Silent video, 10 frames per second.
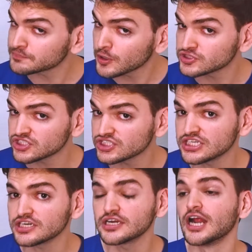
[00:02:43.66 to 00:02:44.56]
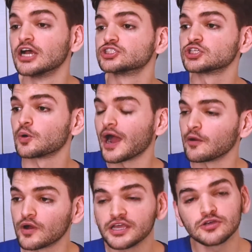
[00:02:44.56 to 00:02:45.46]
posters here, so I
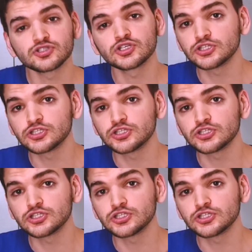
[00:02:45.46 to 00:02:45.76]
want you to